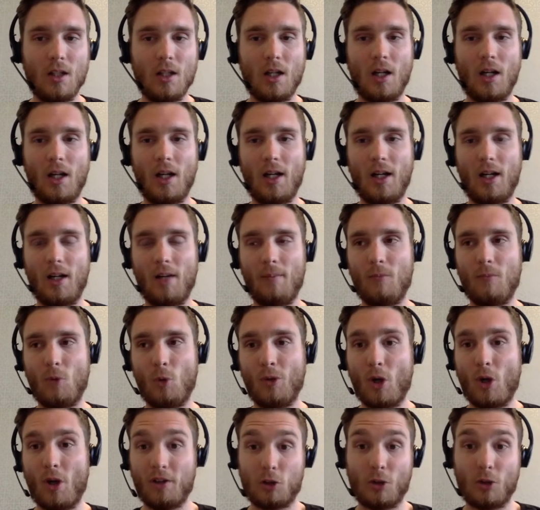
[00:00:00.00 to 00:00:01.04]
um,
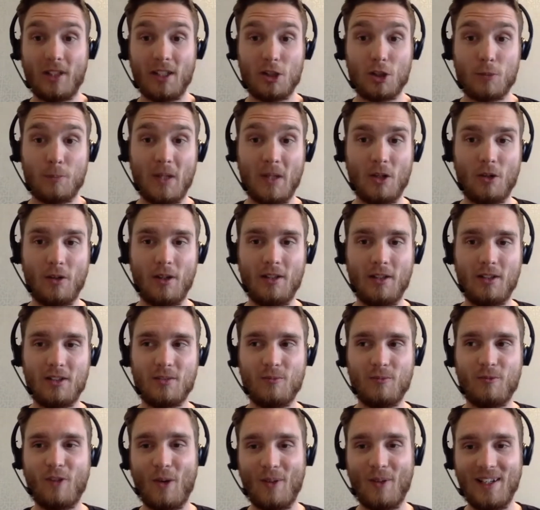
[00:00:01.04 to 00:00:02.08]
although I'd got experience,
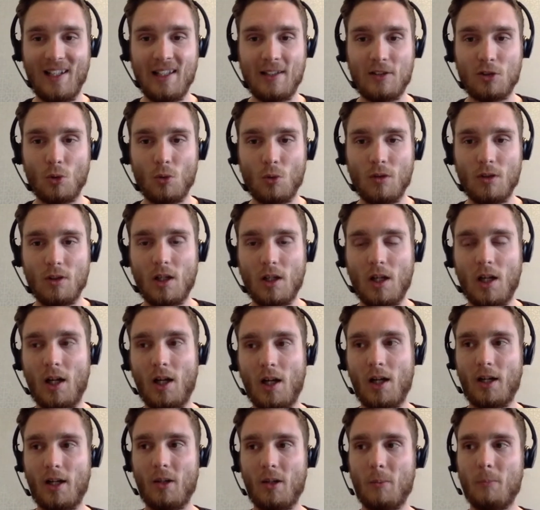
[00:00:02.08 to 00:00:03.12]
very little.
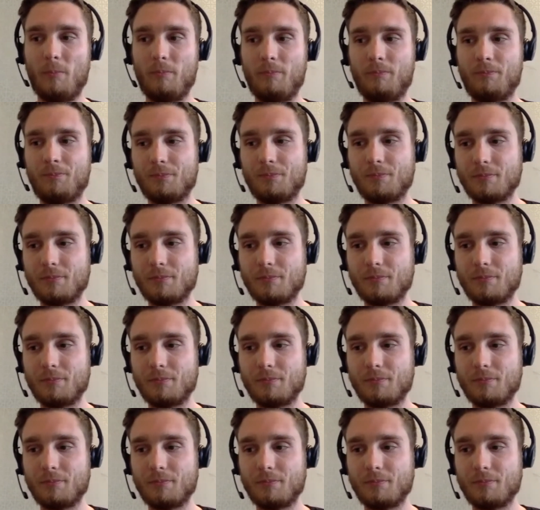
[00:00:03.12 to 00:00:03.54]
Um,